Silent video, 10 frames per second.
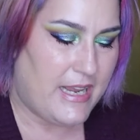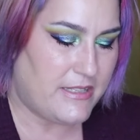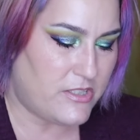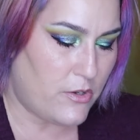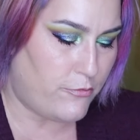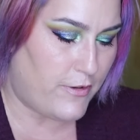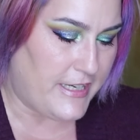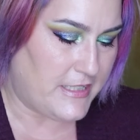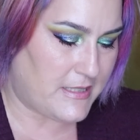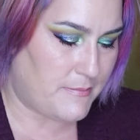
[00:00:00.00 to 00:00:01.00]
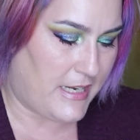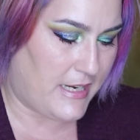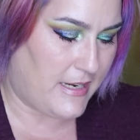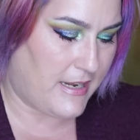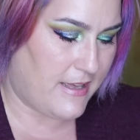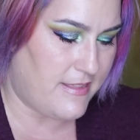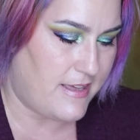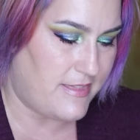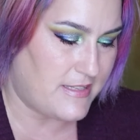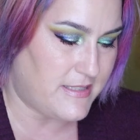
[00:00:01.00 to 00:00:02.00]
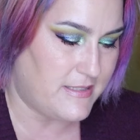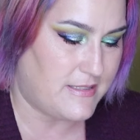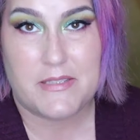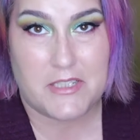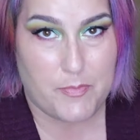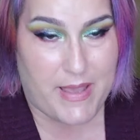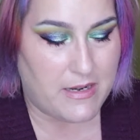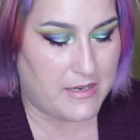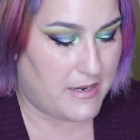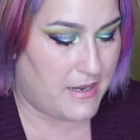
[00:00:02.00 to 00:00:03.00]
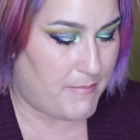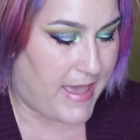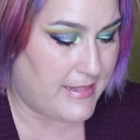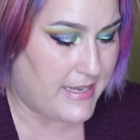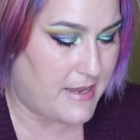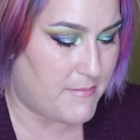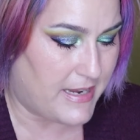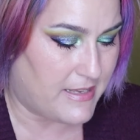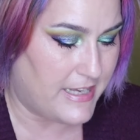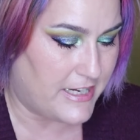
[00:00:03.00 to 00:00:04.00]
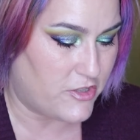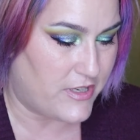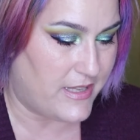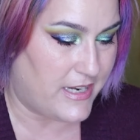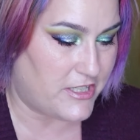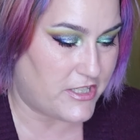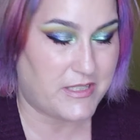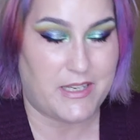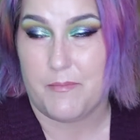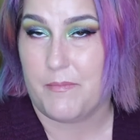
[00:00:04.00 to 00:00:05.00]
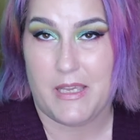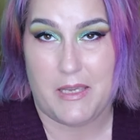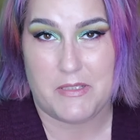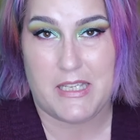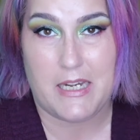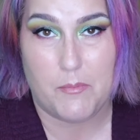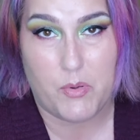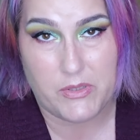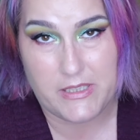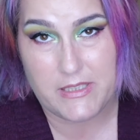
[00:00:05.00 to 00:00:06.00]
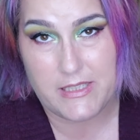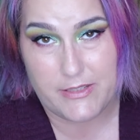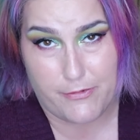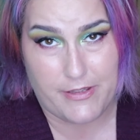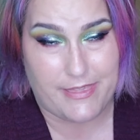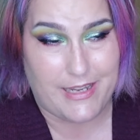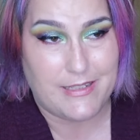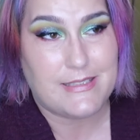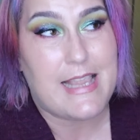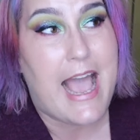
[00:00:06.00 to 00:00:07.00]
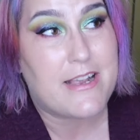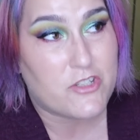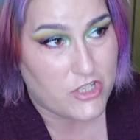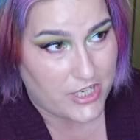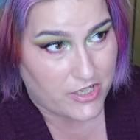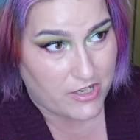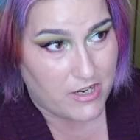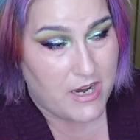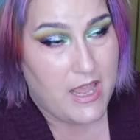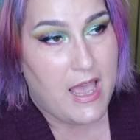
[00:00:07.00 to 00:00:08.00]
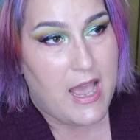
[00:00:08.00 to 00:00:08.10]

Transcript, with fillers: It's so funny to me that this is such a palette palette in my collection that it just get, keeps getting pulled into different things. Last year,